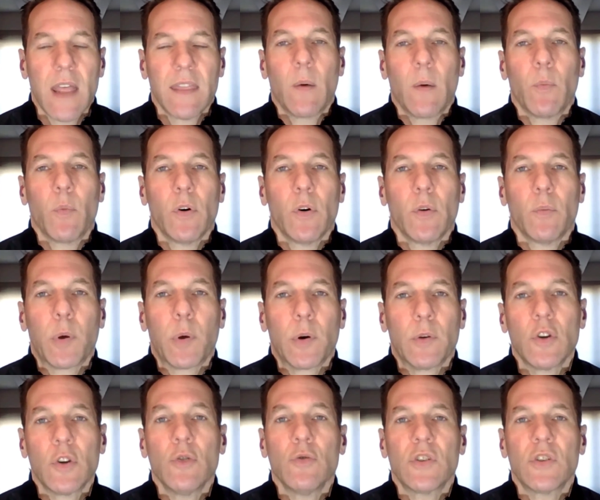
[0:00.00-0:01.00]
that will
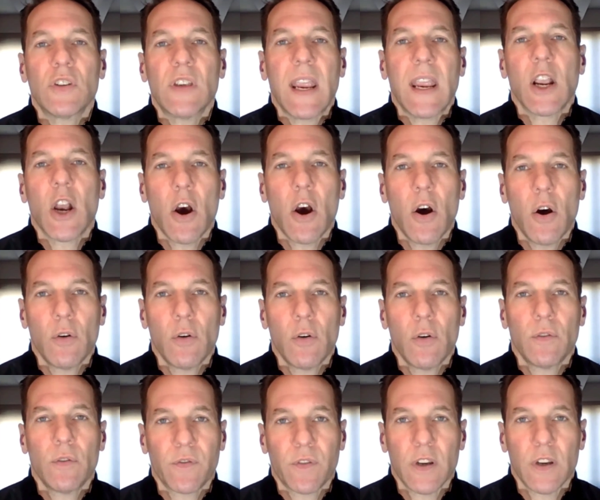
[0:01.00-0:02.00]
produce a code
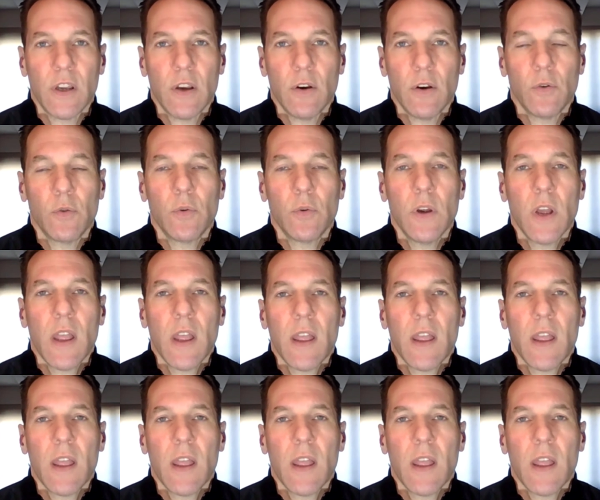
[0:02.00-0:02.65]
for you